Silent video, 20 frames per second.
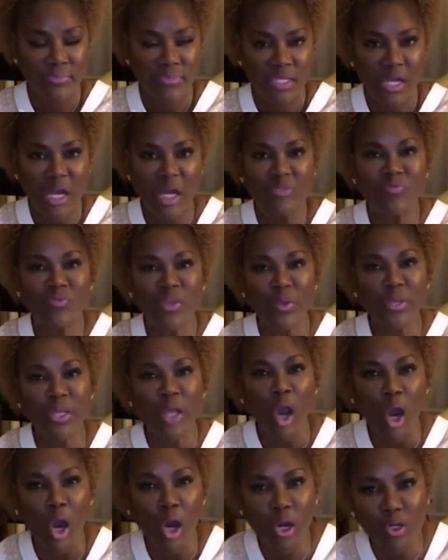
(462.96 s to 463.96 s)
a very
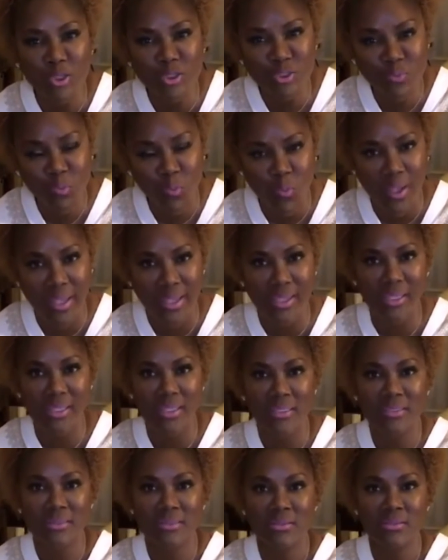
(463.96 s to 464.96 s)
harsh way
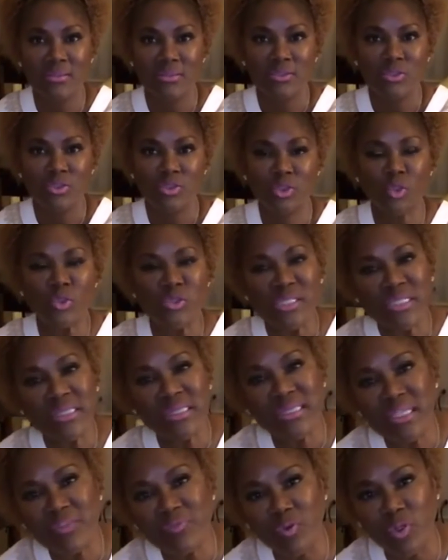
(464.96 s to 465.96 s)
to
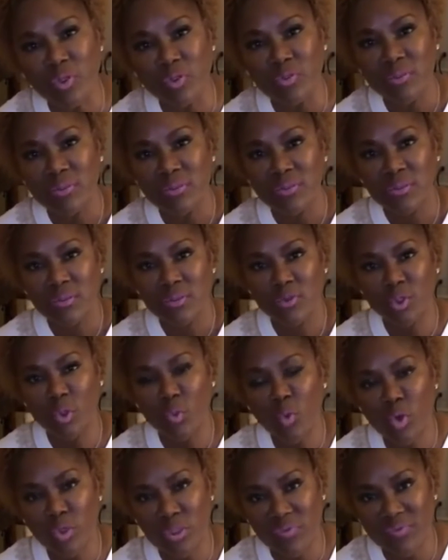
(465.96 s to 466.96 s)
deliver the
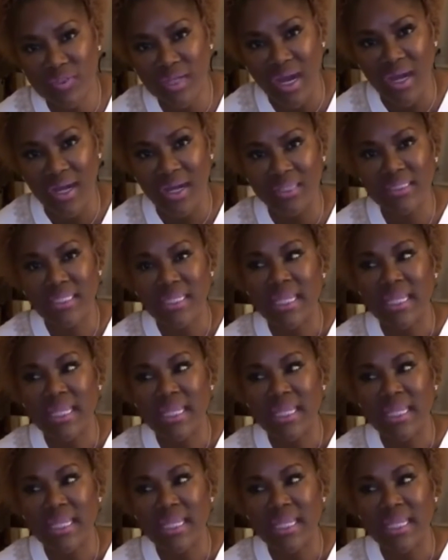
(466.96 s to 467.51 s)
word of God.